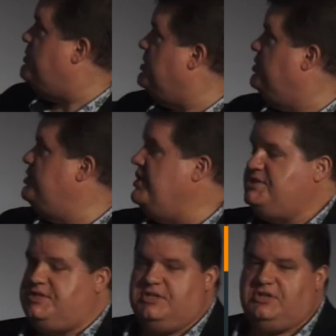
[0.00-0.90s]
by
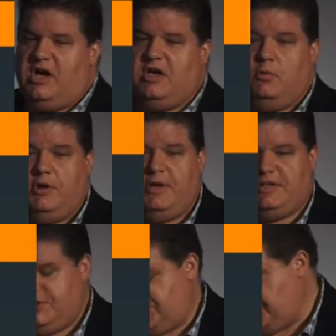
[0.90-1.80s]
glucose in the diet? Or what
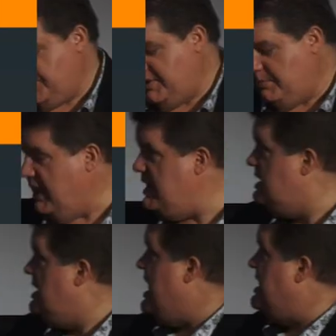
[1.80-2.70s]
about sugar in the blood?
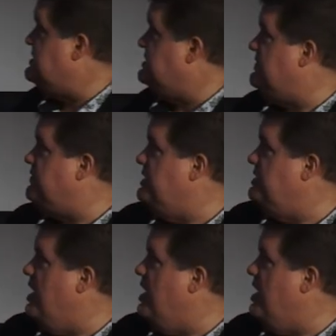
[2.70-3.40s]
And is it different in